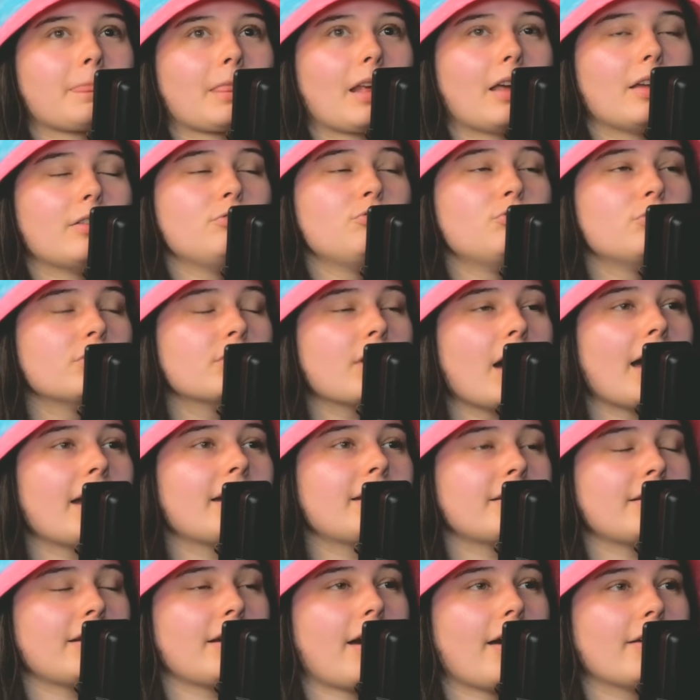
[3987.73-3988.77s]

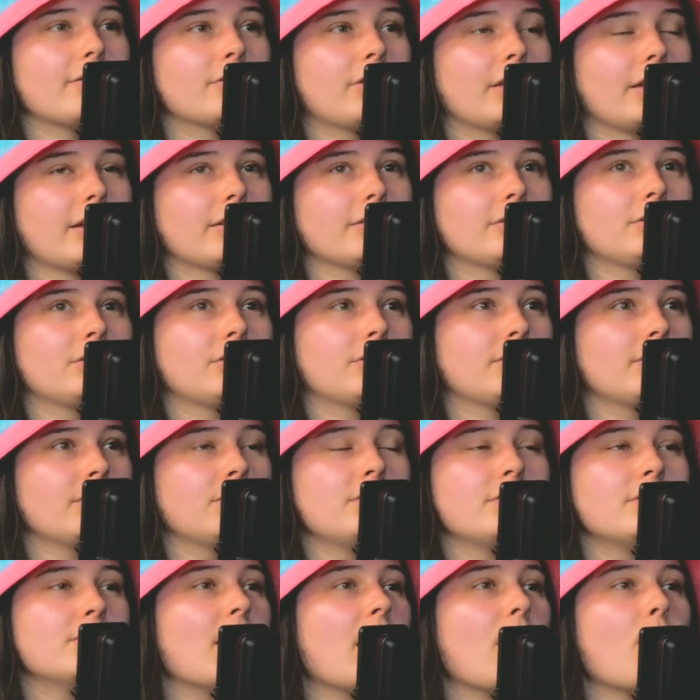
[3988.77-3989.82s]

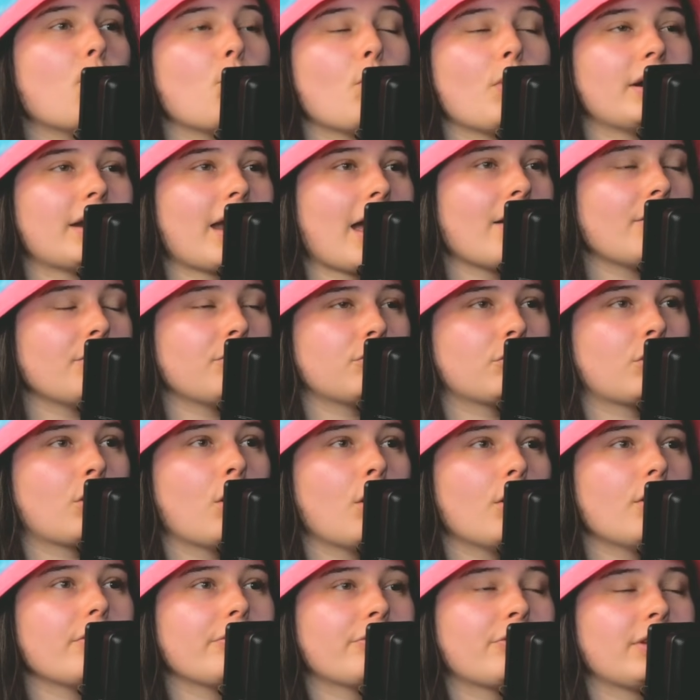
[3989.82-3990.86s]
no one else
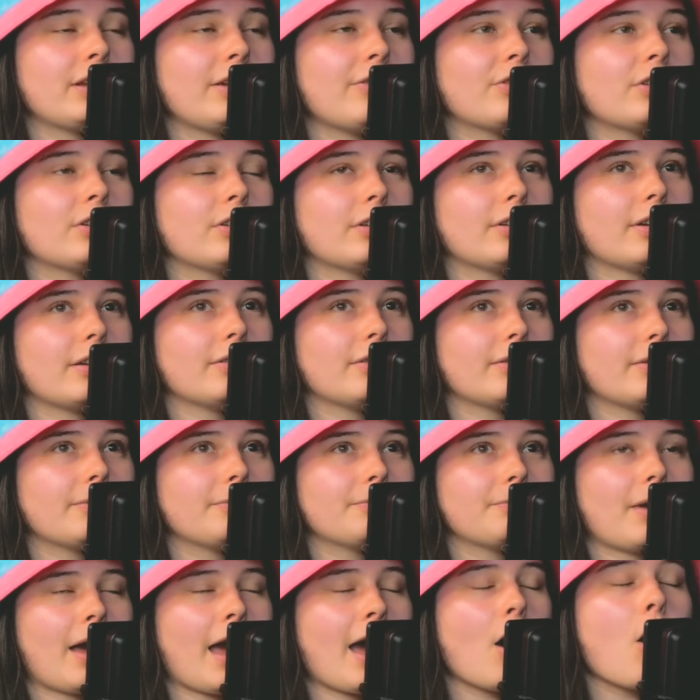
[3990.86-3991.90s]
could have even
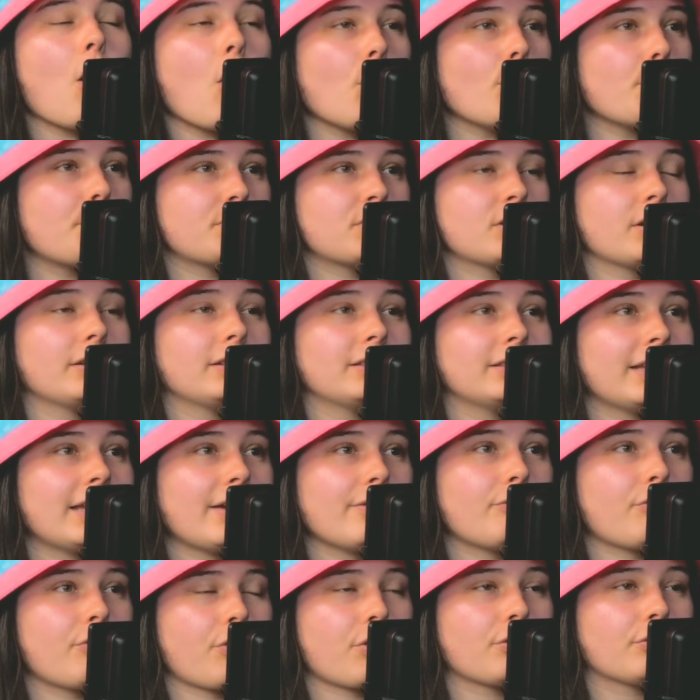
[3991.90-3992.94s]
hoped to
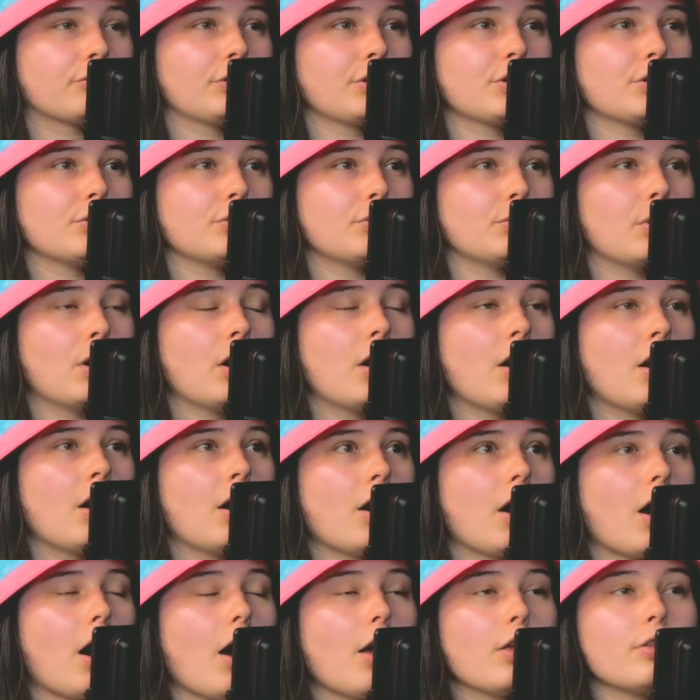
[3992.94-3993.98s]
live through
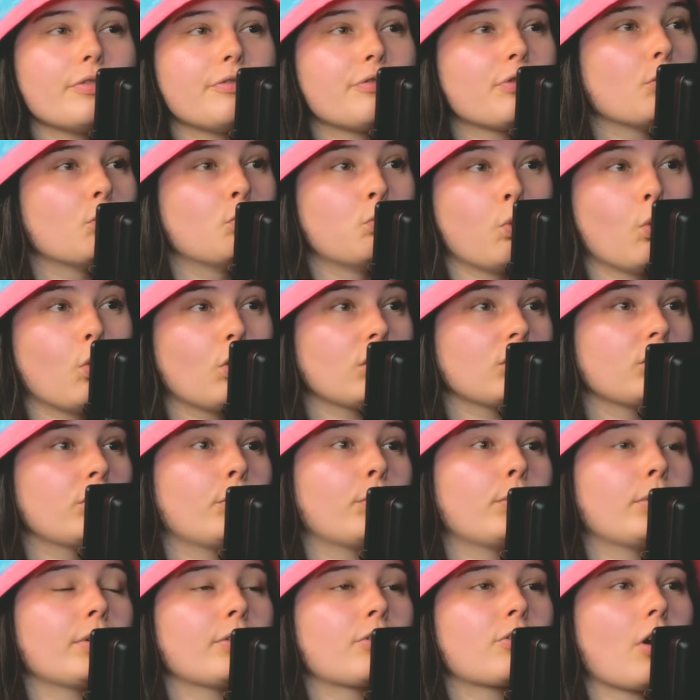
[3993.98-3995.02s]
all of the
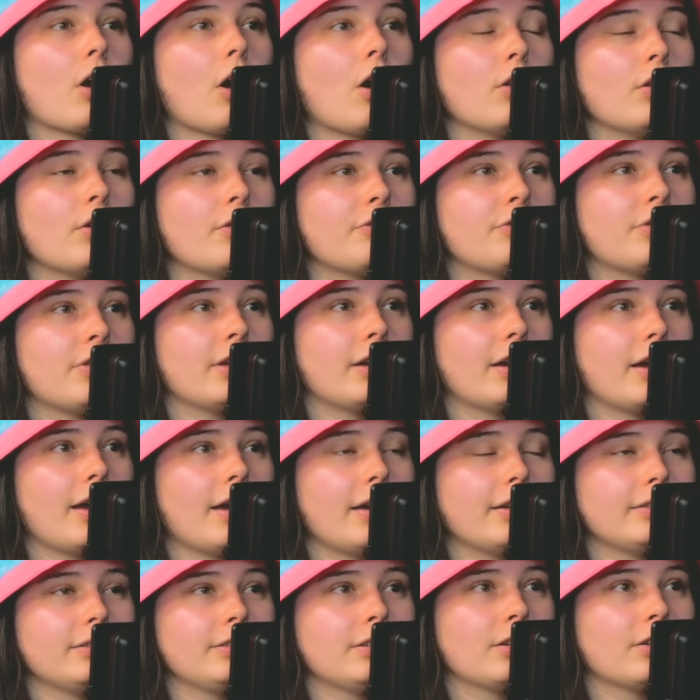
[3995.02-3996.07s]
warlords, all of
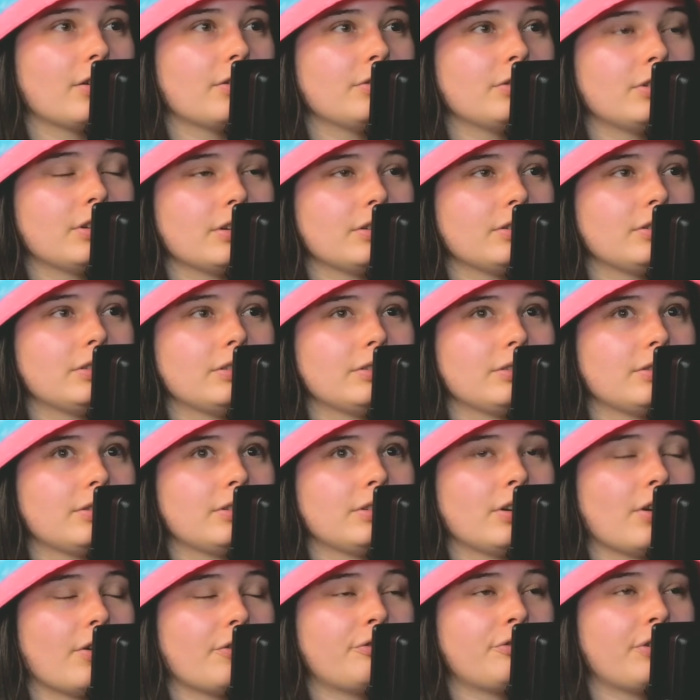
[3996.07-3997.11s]
the
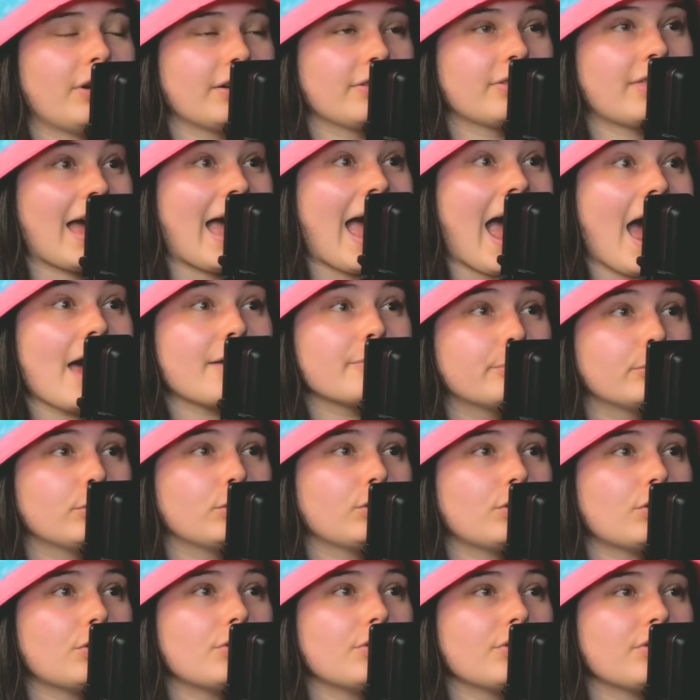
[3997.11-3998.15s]
the
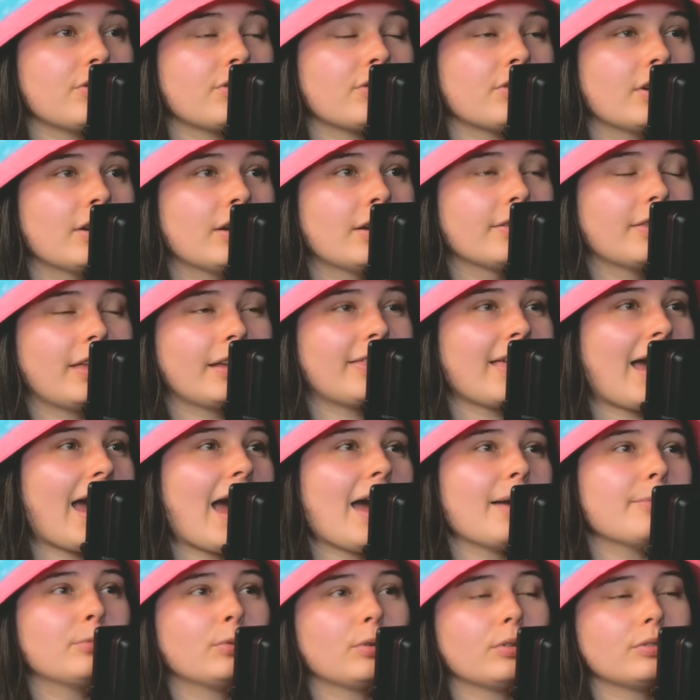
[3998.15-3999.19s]
admirals, the
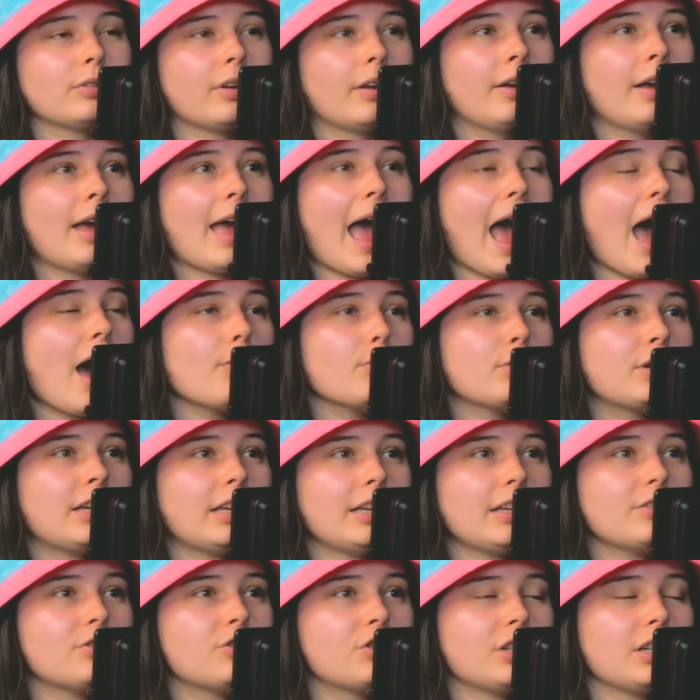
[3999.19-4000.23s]
admiral
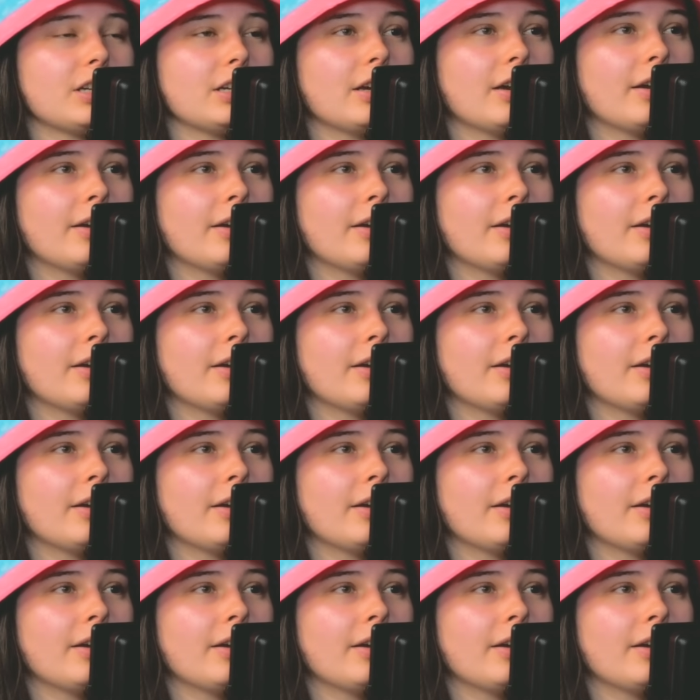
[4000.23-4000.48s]
Aokiji,